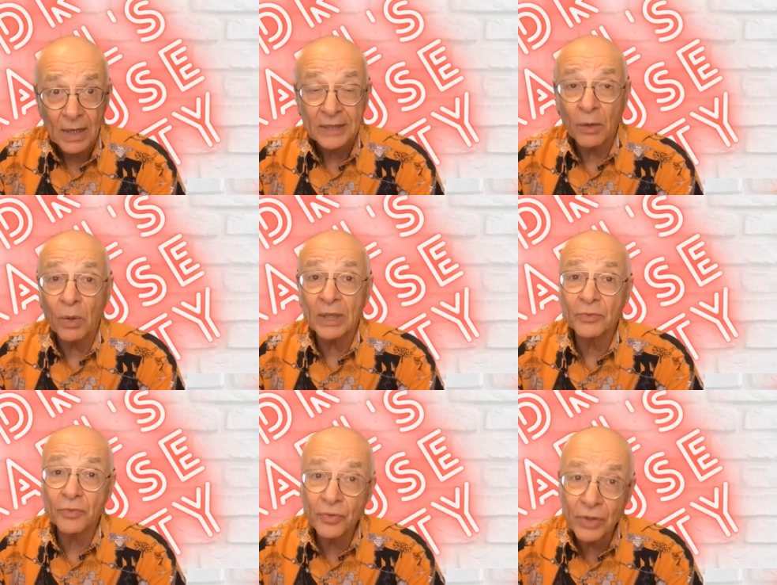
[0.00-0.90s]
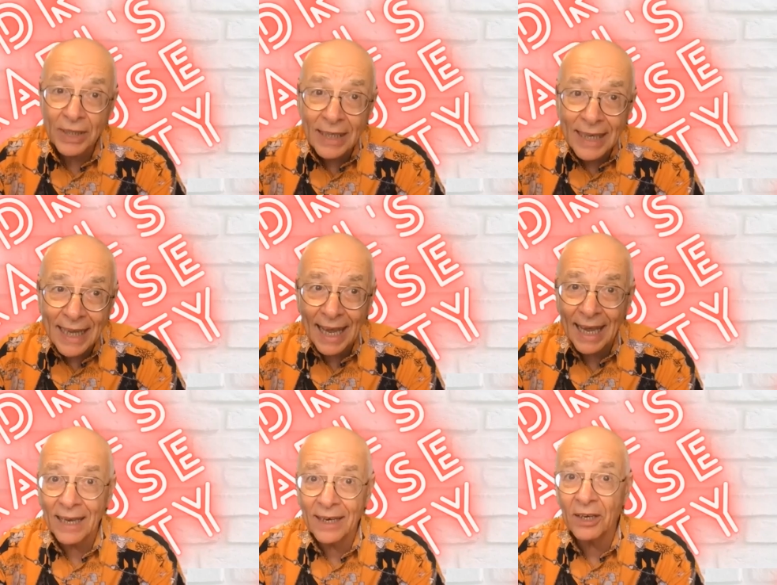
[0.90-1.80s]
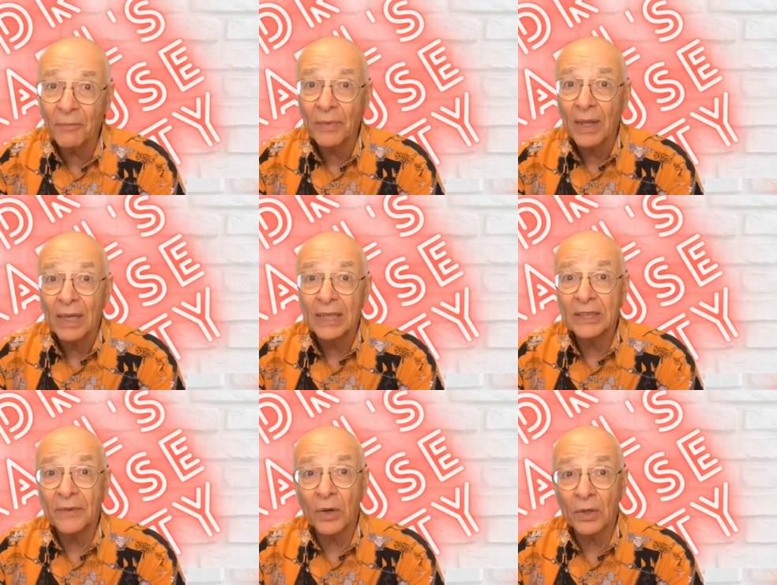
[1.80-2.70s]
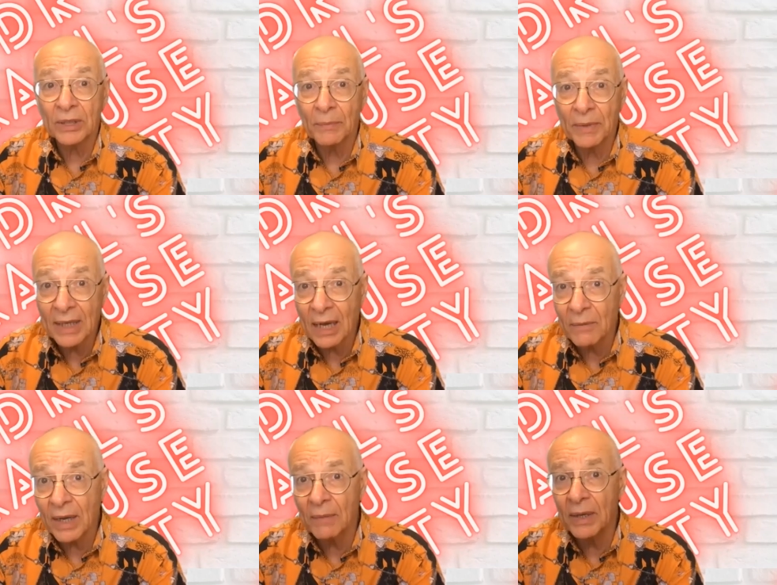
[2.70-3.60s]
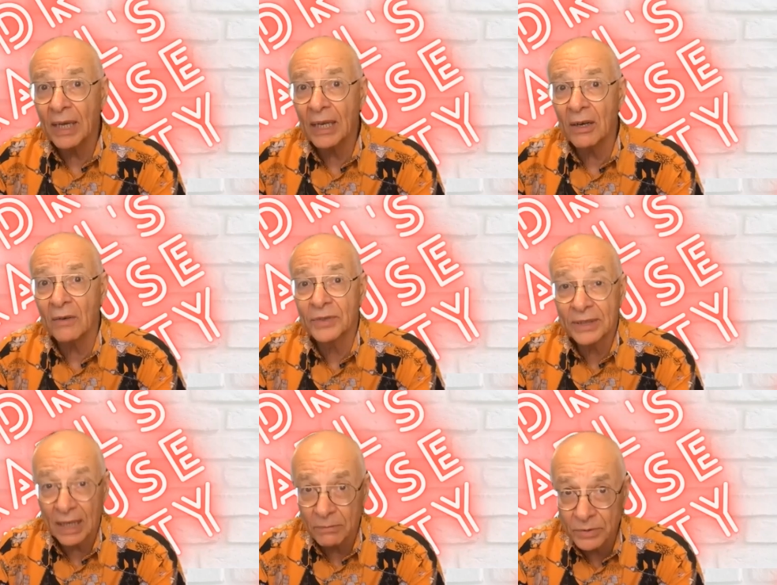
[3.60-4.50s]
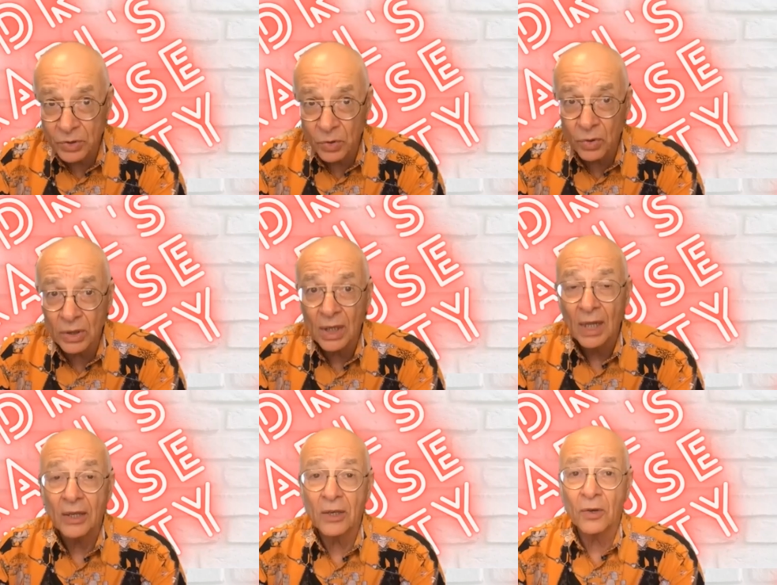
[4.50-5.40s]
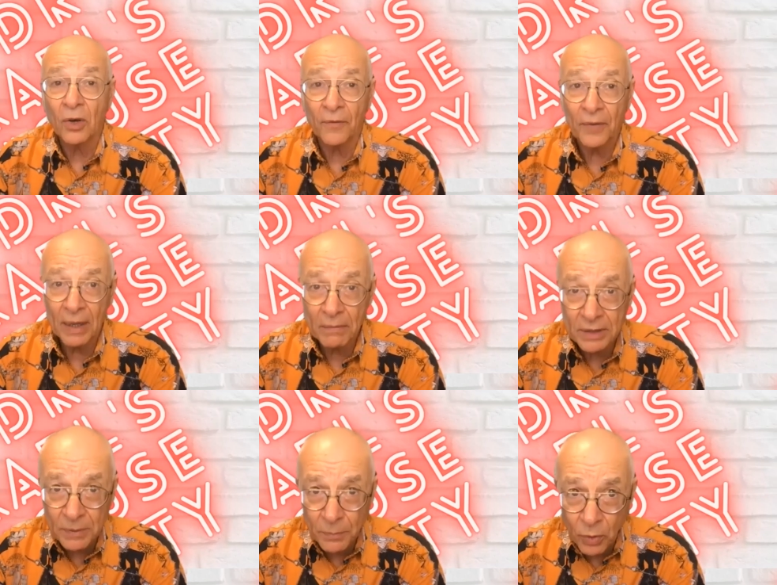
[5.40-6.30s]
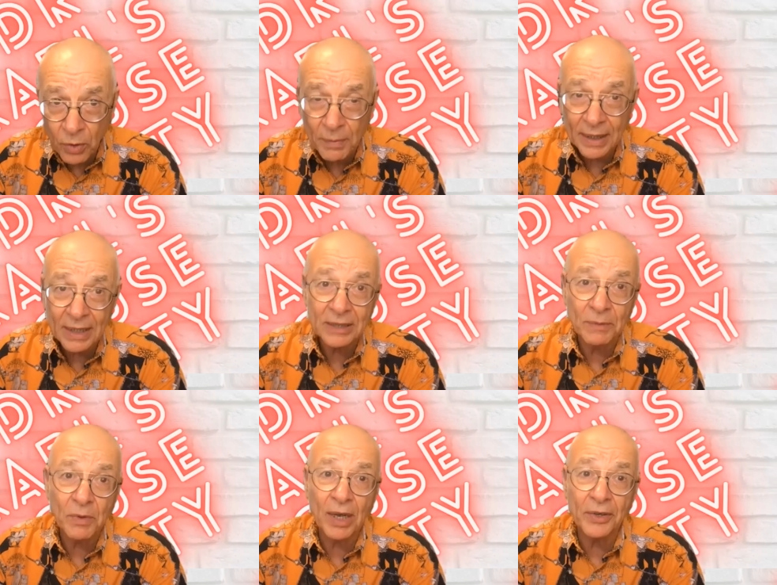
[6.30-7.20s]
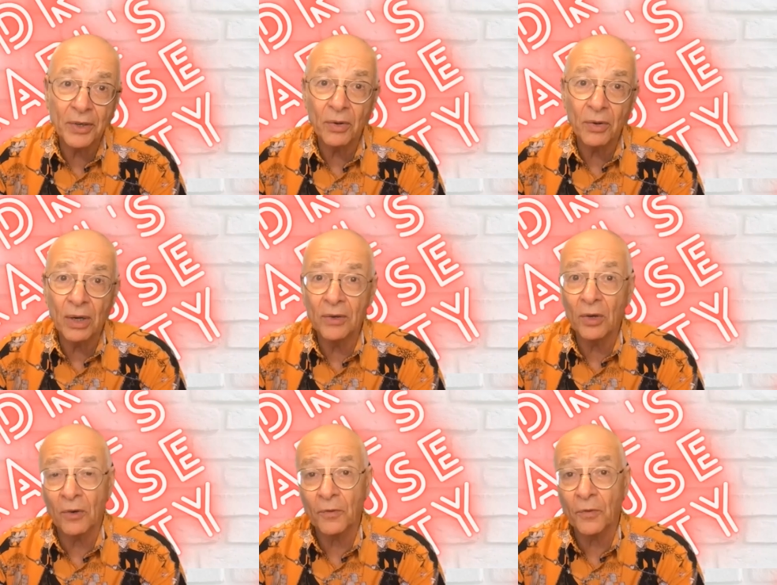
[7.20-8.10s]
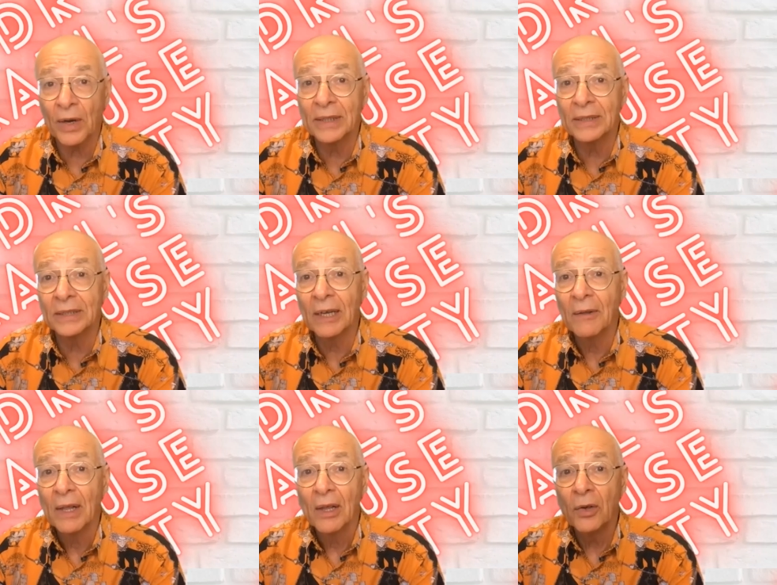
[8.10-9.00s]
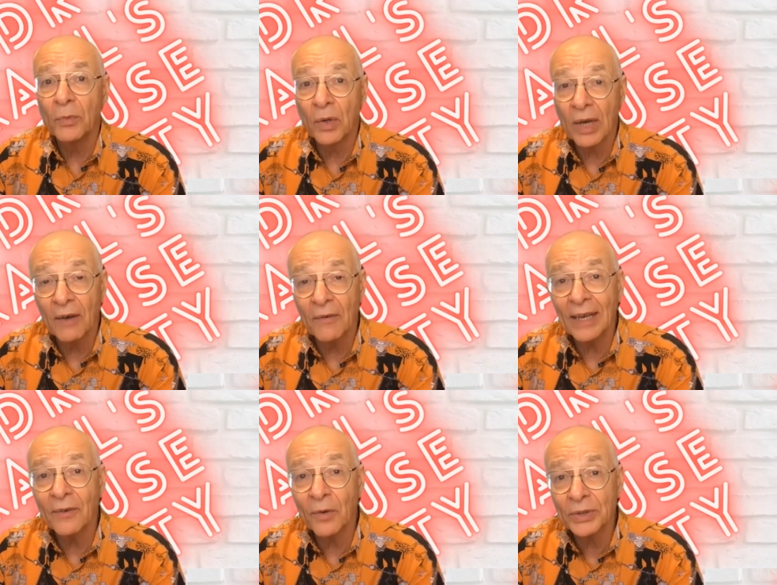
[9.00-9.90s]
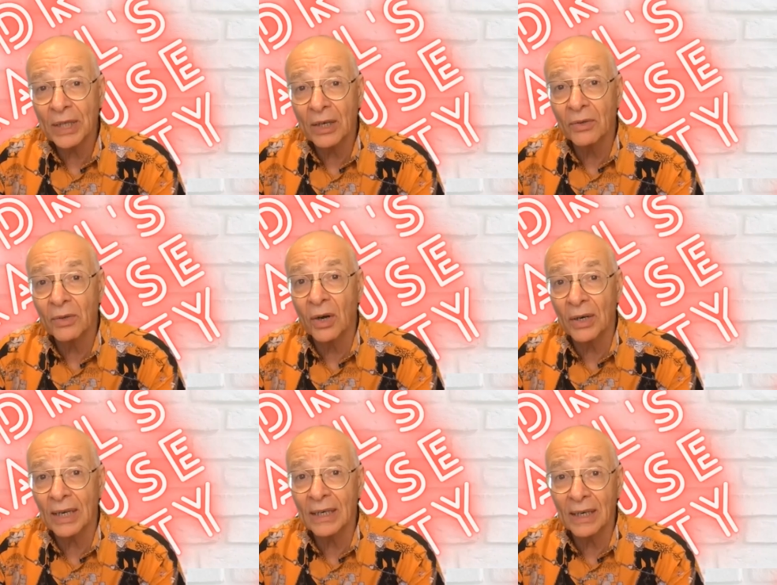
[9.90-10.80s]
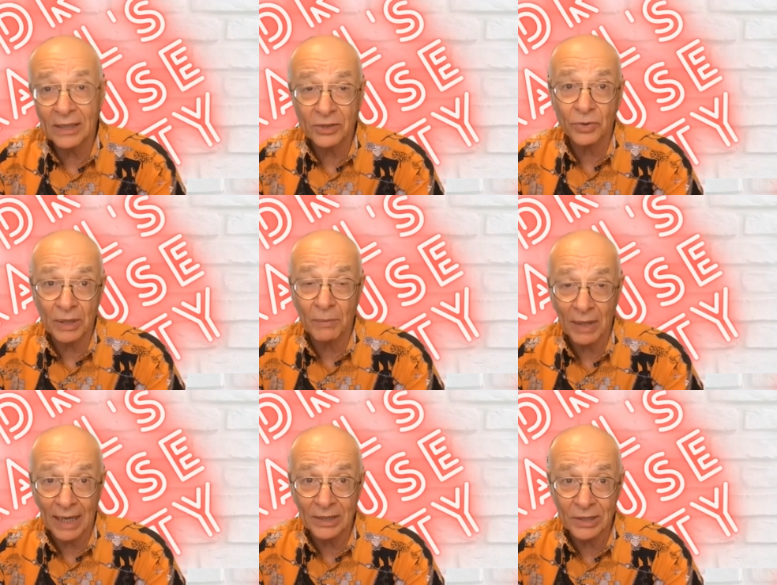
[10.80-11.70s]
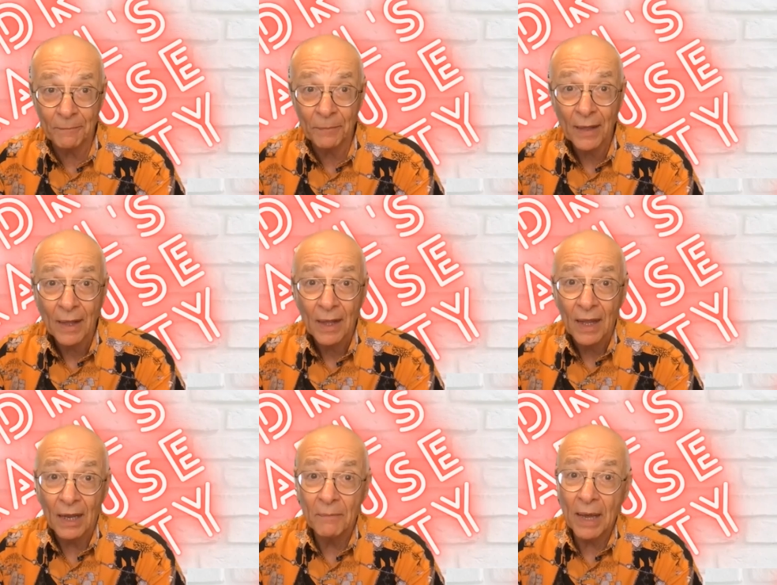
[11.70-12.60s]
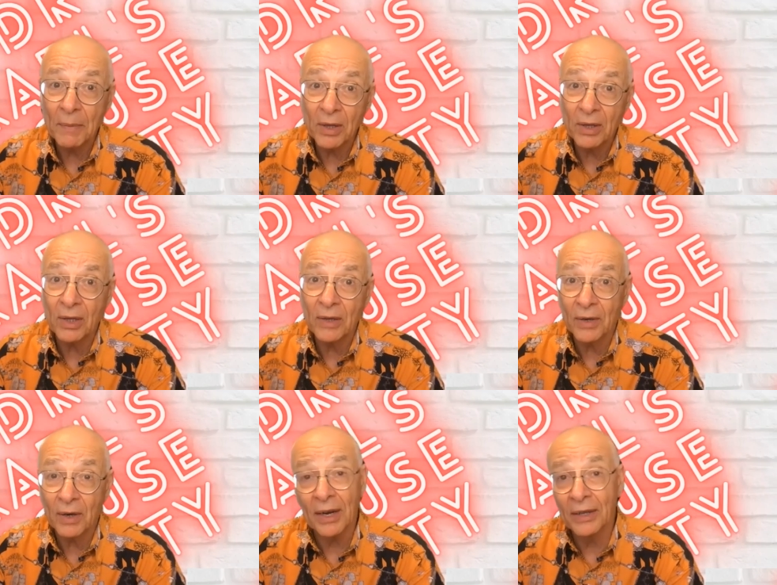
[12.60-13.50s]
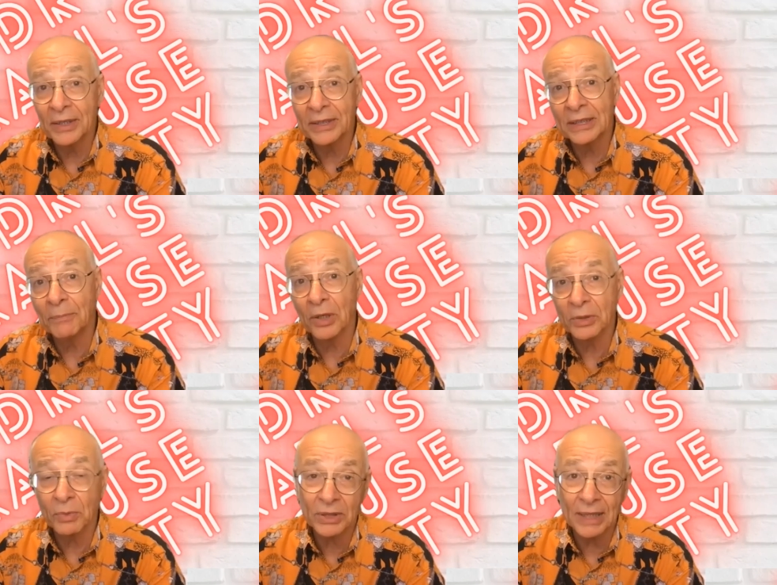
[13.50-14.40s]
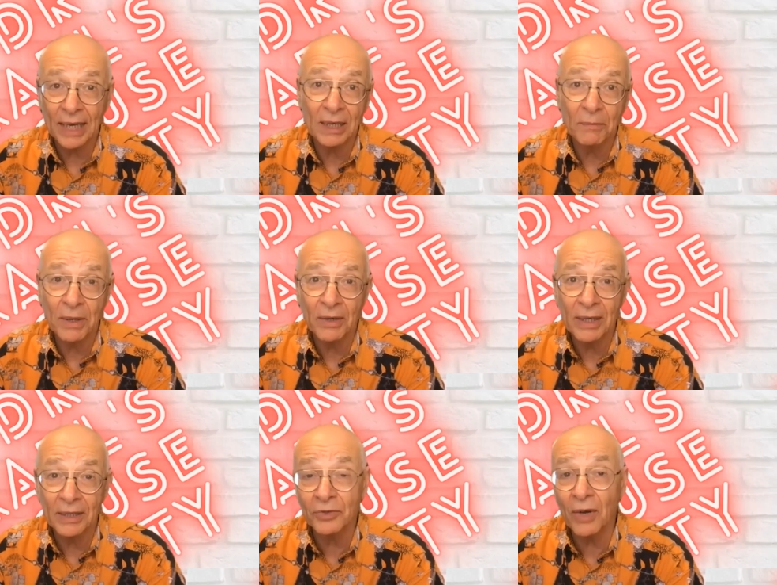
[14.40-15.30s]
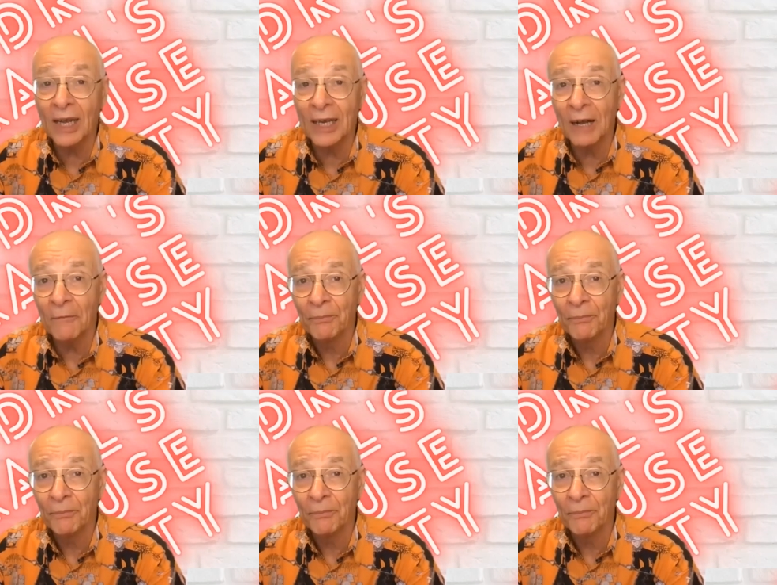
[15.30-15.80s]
So what is really handy is you've got some income coming in of some sort, that you've got a family support mechanism around you, and you've got friends whom you love, and you've also got intellectual stimulation, and maybe even, I know this is impossible to say in Australia,